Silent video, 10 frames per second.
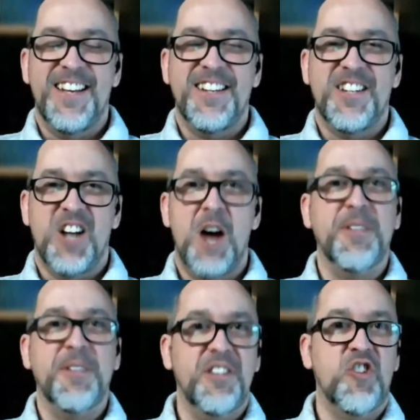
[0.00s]

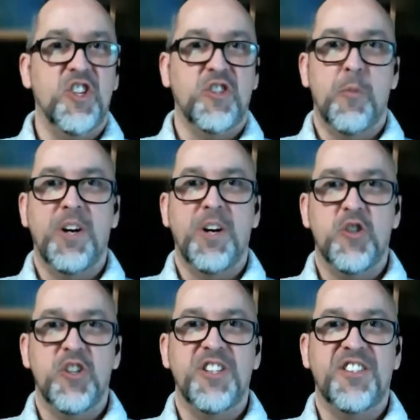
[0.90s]
Thomas is just more
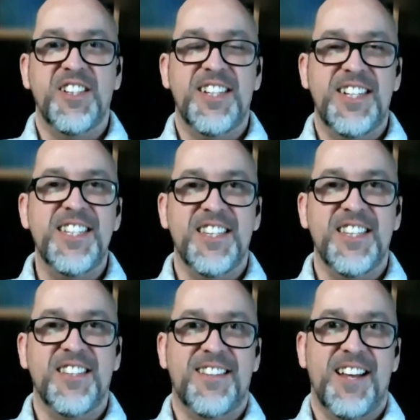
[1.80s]
interested in
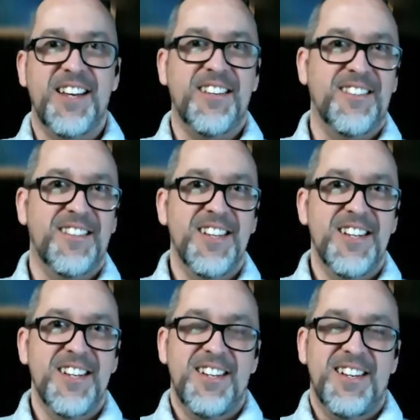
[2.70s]
the sayings
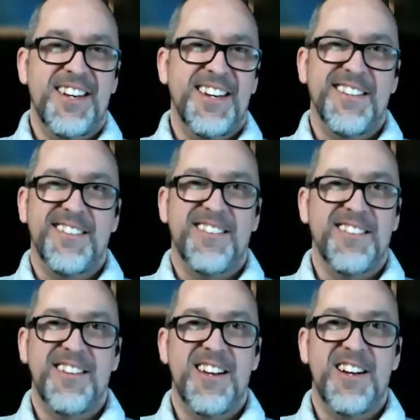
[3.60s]
and
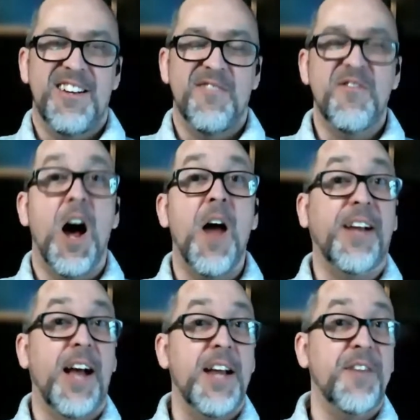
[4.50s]

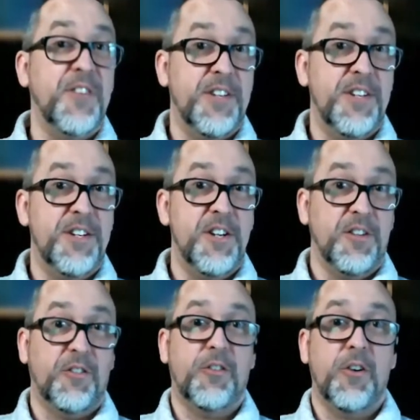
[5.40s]
not the kind of
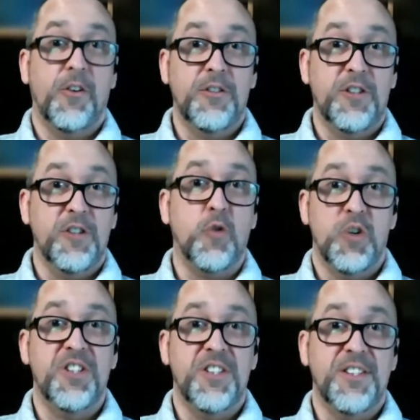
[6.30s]

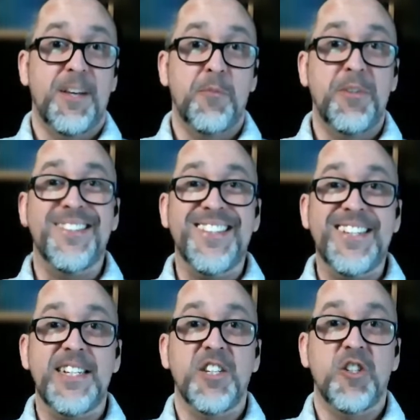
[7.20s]
discourses that we
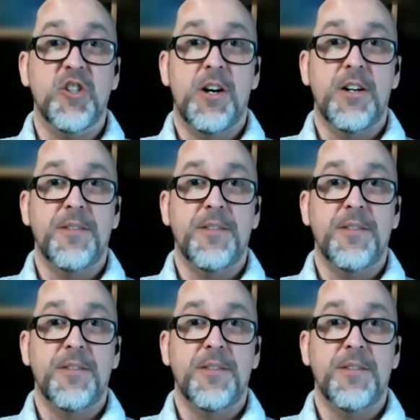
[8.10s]
see in John.